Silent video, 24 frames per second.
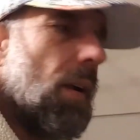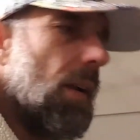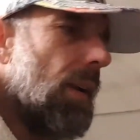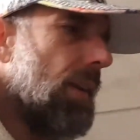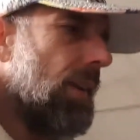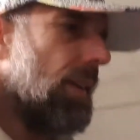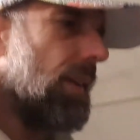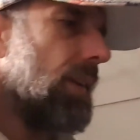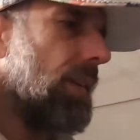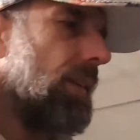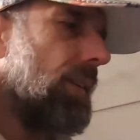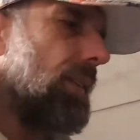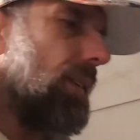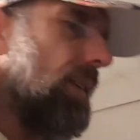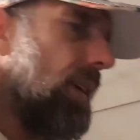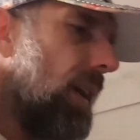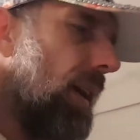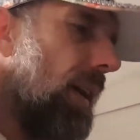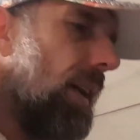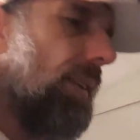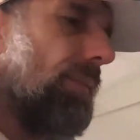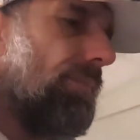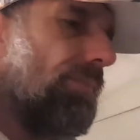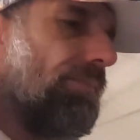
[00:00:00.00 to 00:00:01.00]
I just
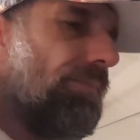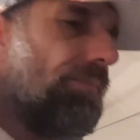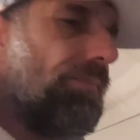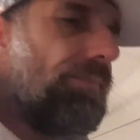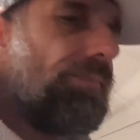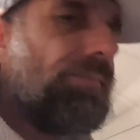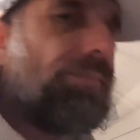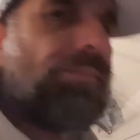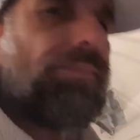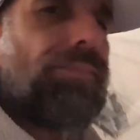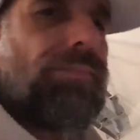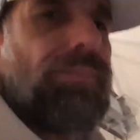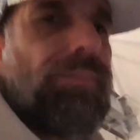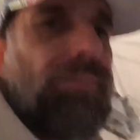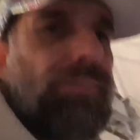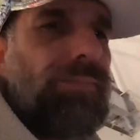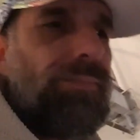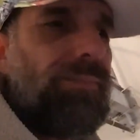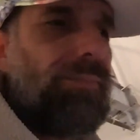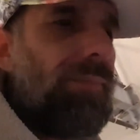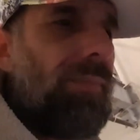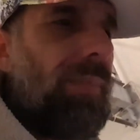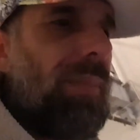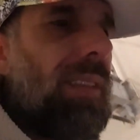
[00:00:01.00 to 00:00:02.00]
got
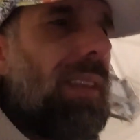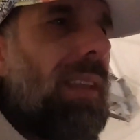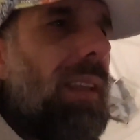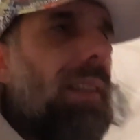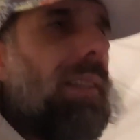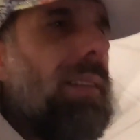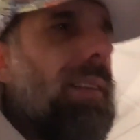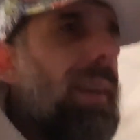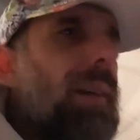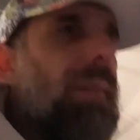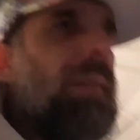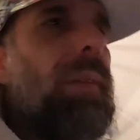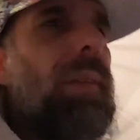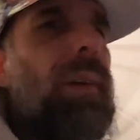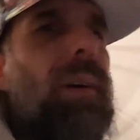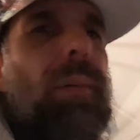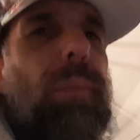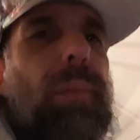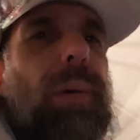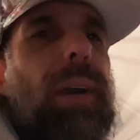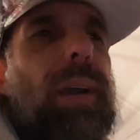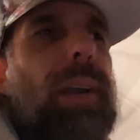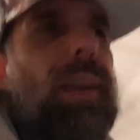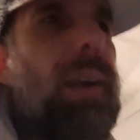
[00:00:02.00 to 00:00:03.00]
done with all
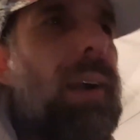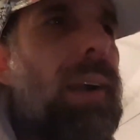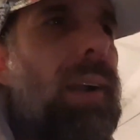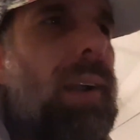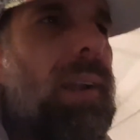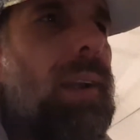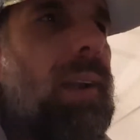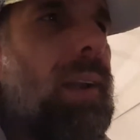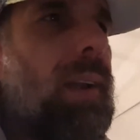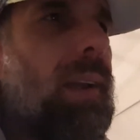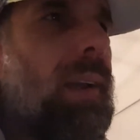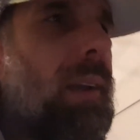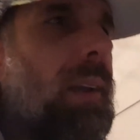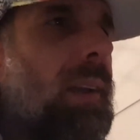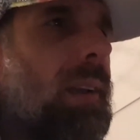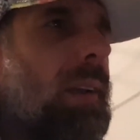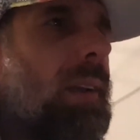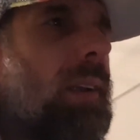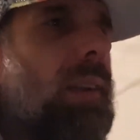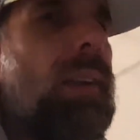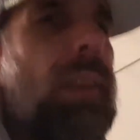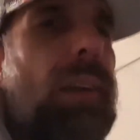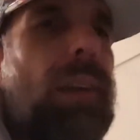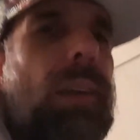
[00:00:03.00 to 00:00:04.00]
my
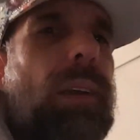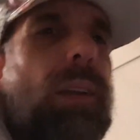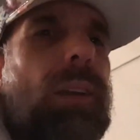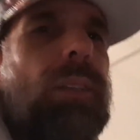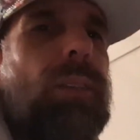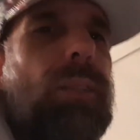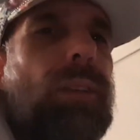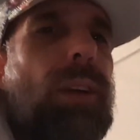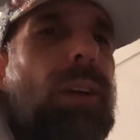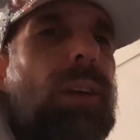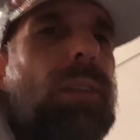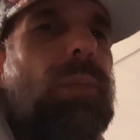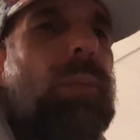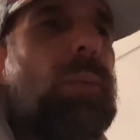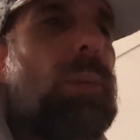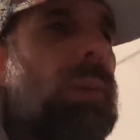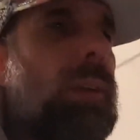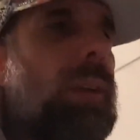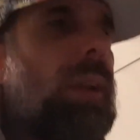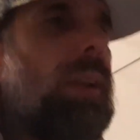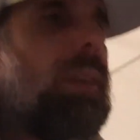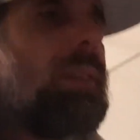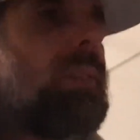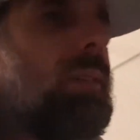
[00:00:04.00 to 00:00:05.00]

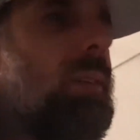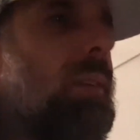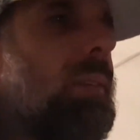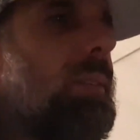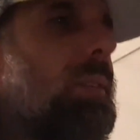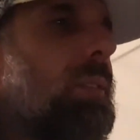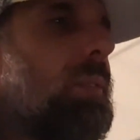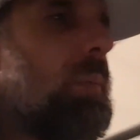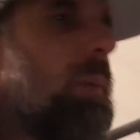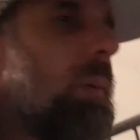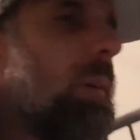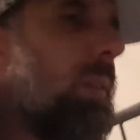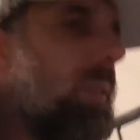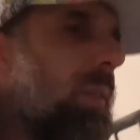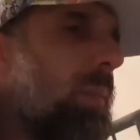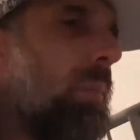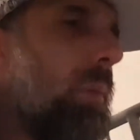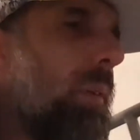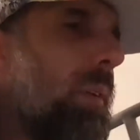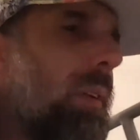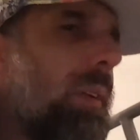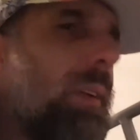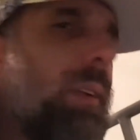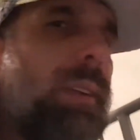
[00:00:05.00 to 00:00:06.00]
transportational
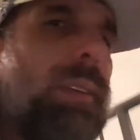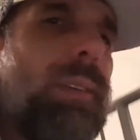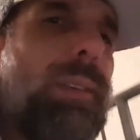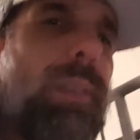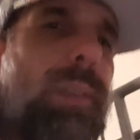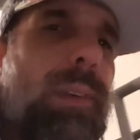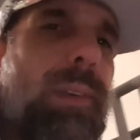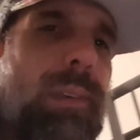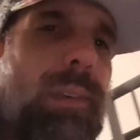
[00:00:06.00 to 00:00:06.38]
responsibilities,